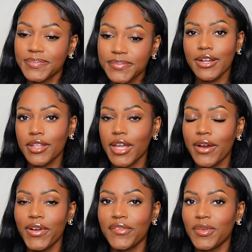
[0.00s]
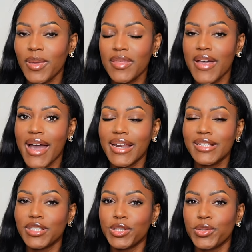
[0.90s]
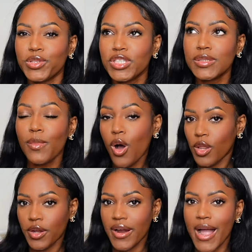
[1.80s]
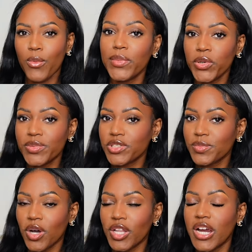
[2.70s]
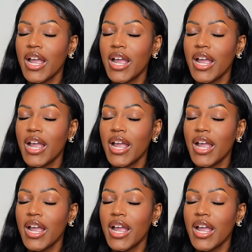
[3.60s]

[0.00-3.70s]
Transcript: Another area for me that is a little smaller, I, my boobs are smaller.